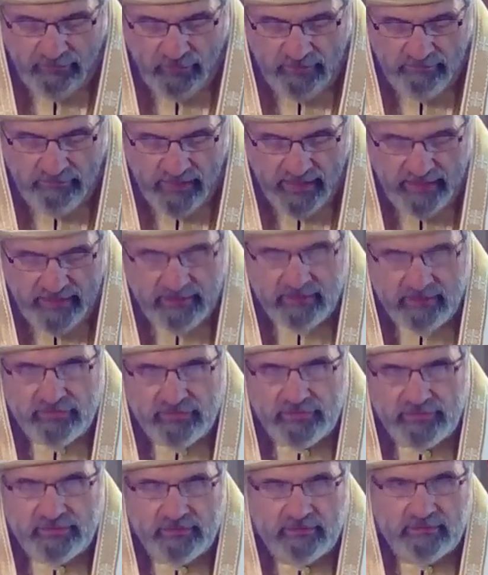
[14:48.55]
and remind
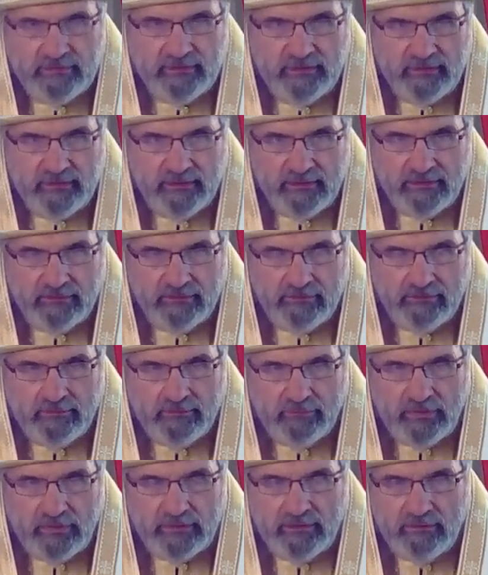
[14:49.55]
us
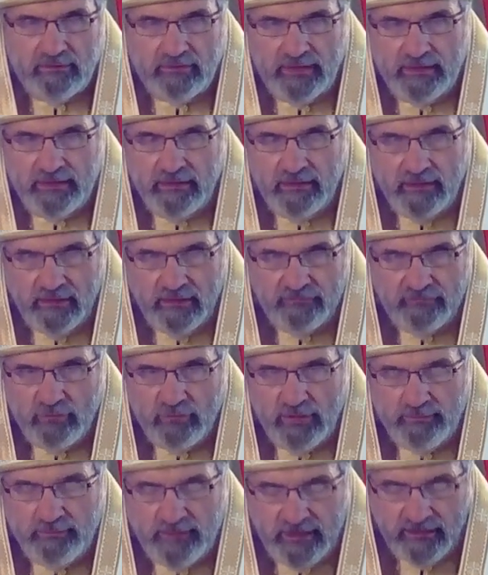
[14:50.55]
what great
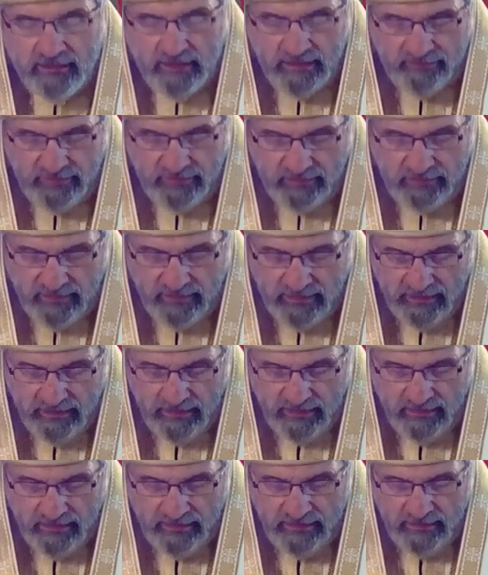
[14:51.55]
gift we've been given
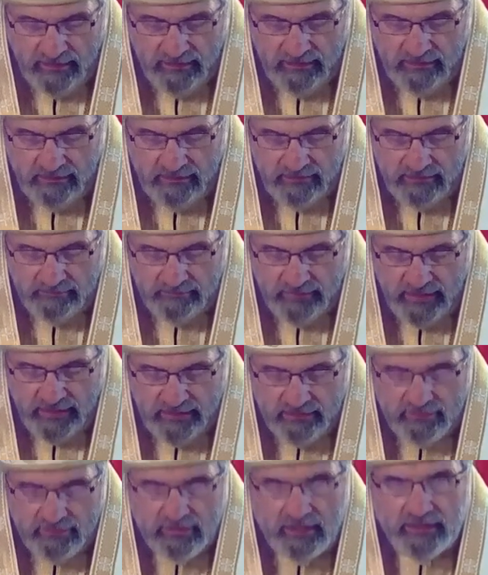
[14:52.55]

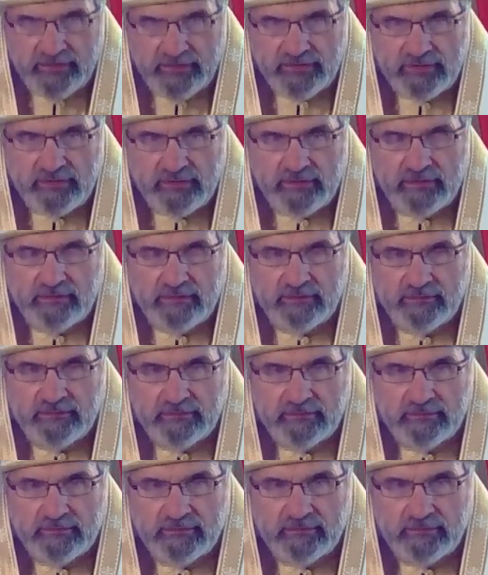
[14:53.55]
by Christ,
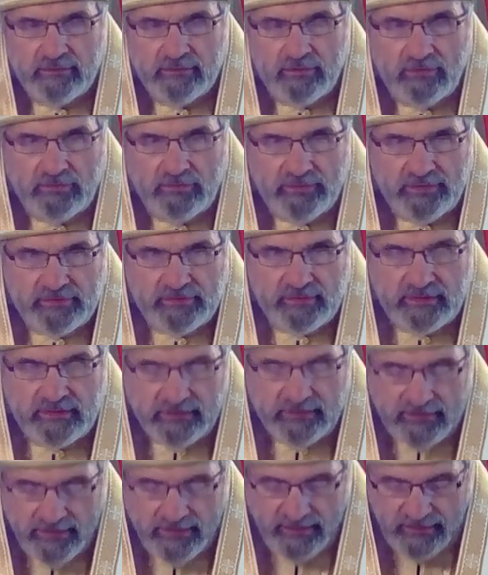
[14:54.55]
the Holy
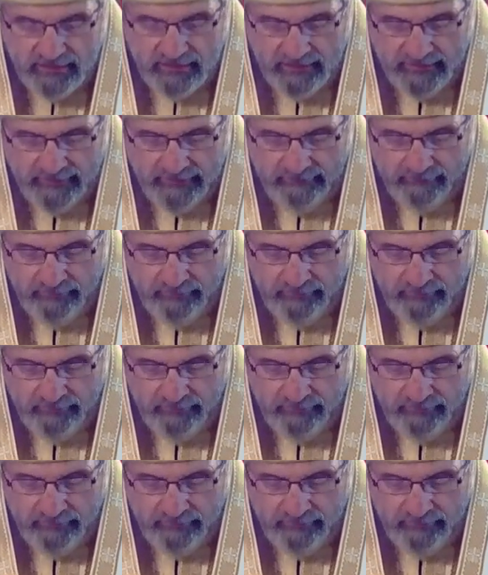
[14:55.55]
Trinity,